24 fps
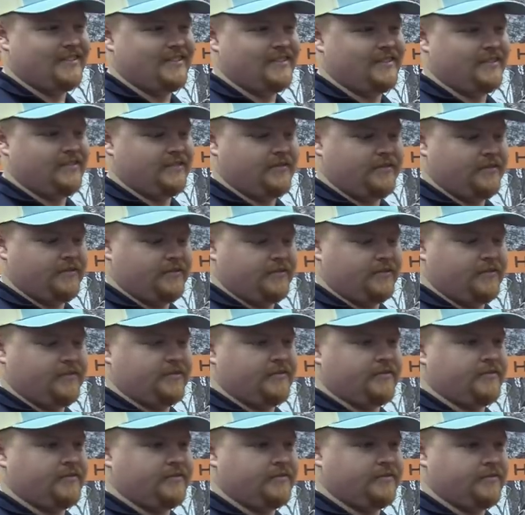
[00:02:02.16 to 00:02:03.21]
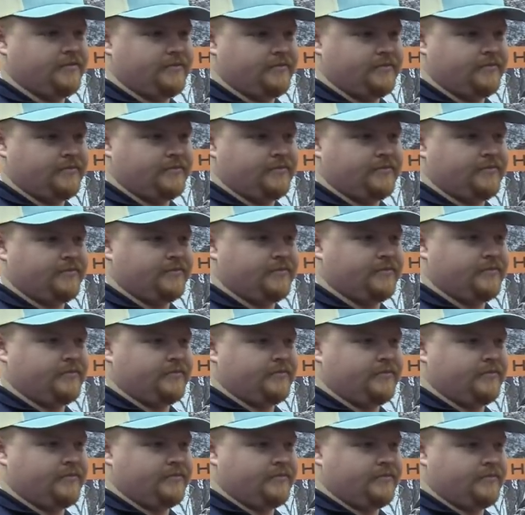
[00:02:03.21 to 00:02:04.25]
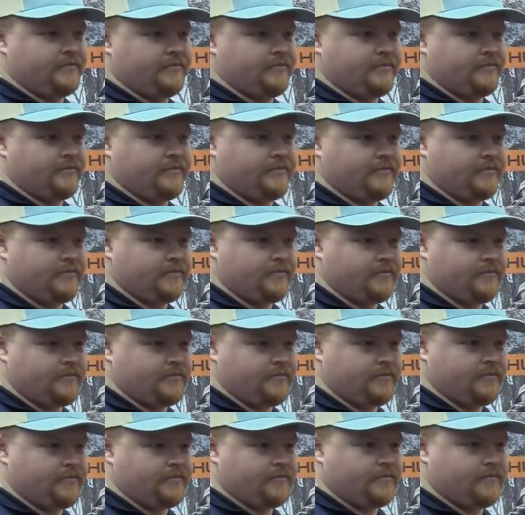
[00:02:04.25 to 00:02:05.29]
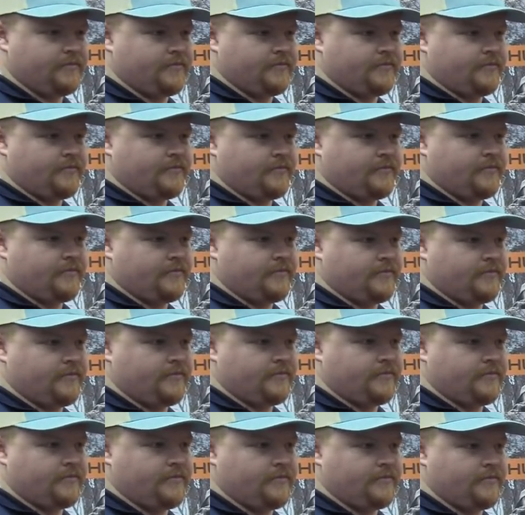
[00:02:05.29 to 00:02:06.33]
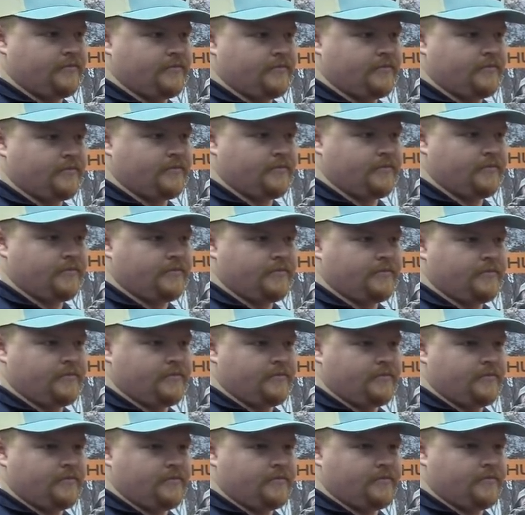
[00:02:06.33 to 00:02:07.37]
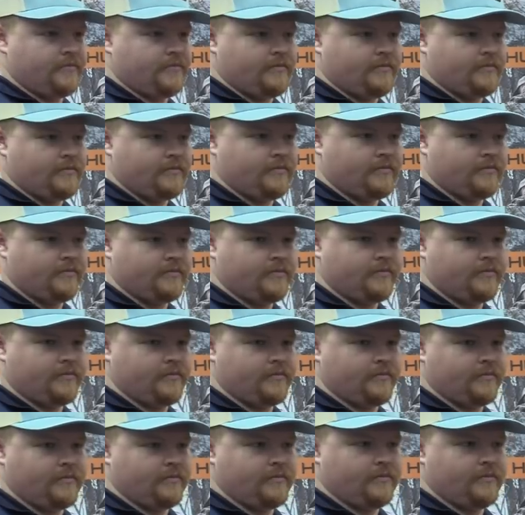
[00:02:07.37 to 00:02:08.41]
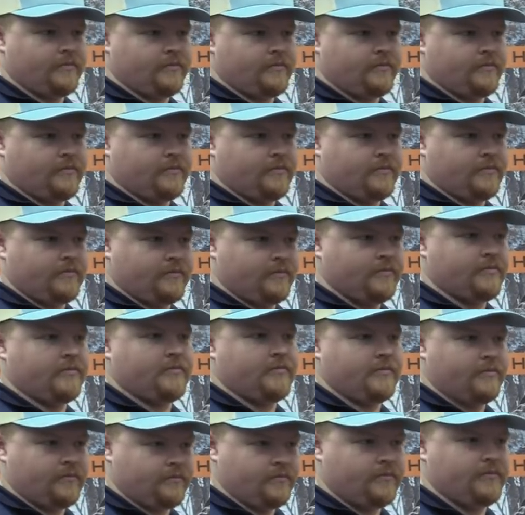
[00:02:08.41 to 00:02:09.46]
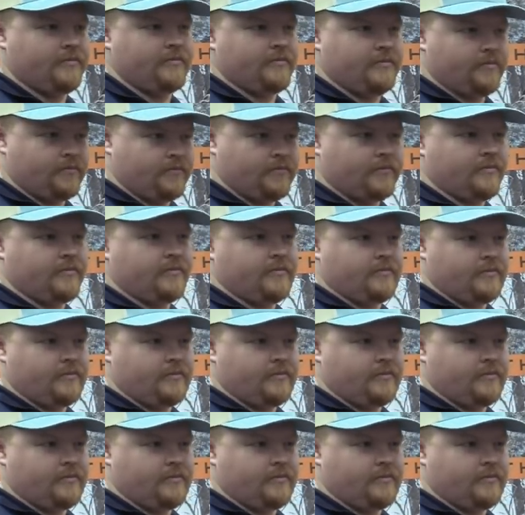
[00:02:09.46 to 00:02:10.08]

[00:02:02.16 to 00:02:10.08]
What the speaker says: (not speaking)